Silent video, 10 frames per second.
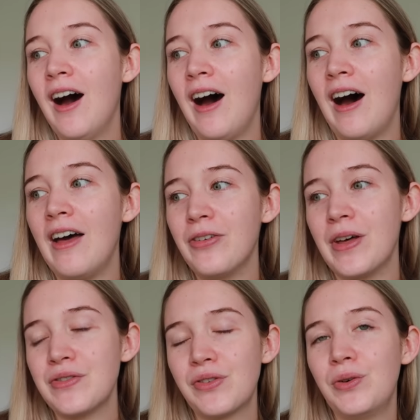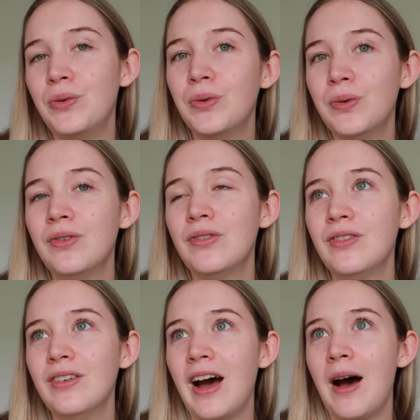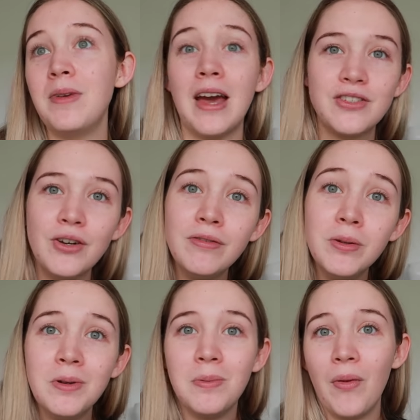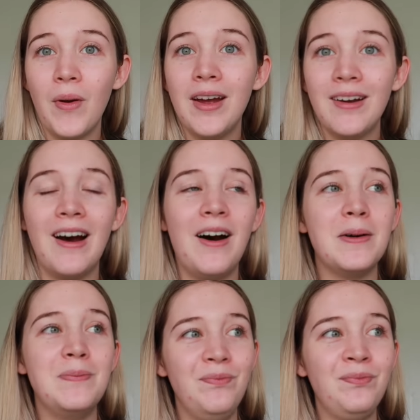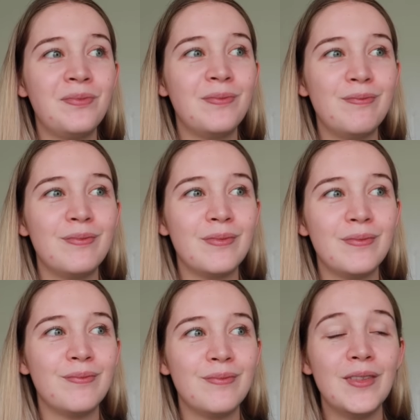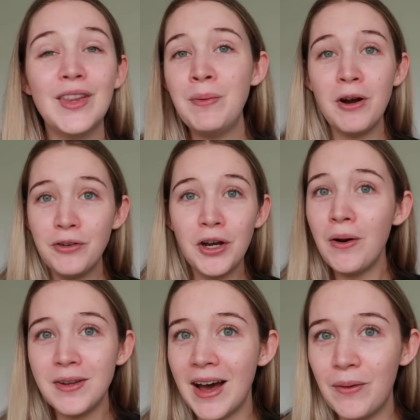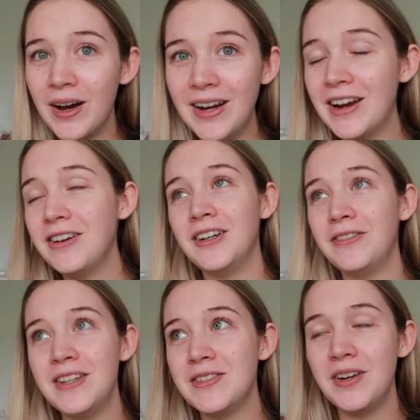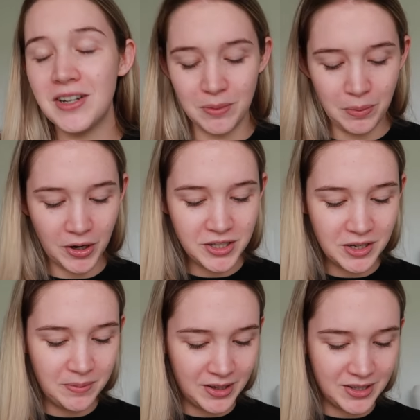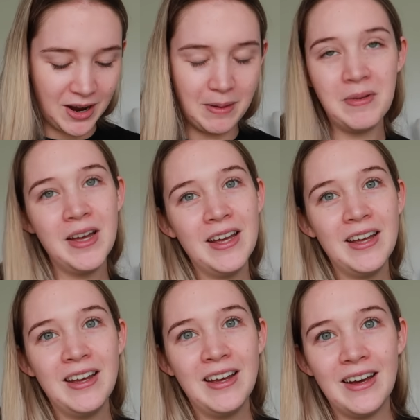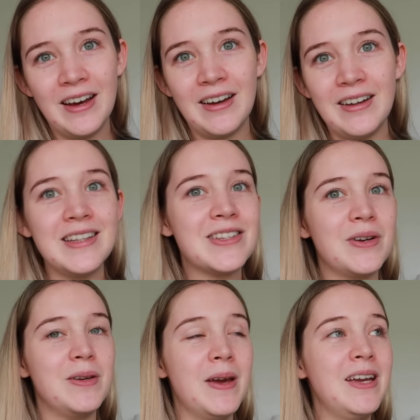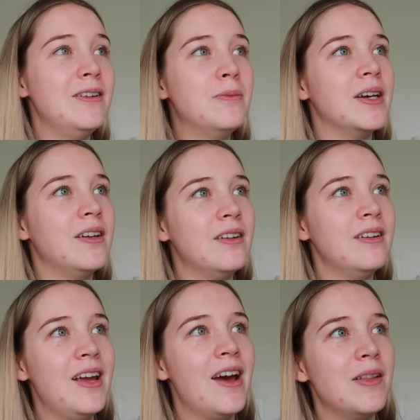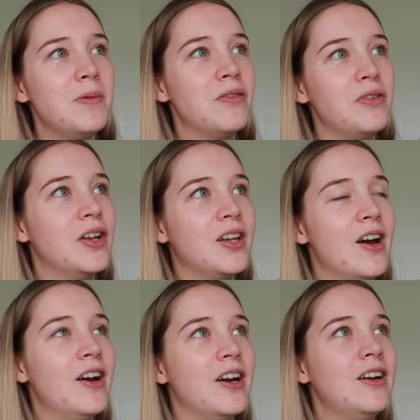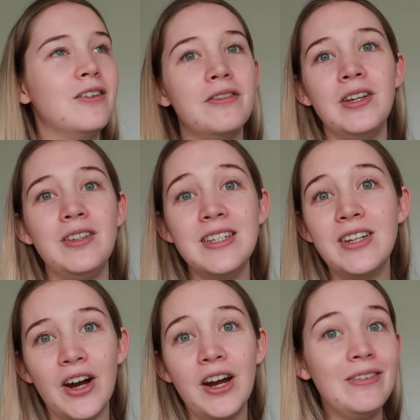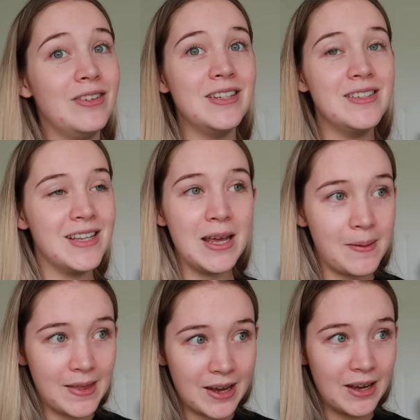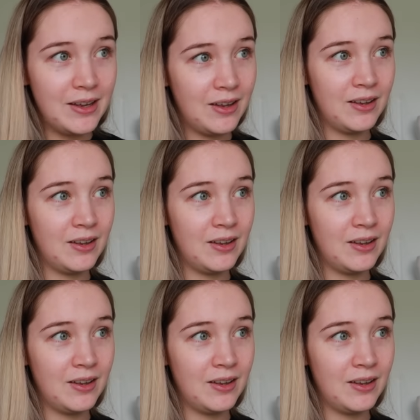I thought that was cool. Yeah, it's Groove in the Moo, by the way. Let me know if you're going to that one. I don't know if this video is gonna be posted by the time it's already been, but yeah, let me know if you're gonna go, or if you did go, if you did see me there.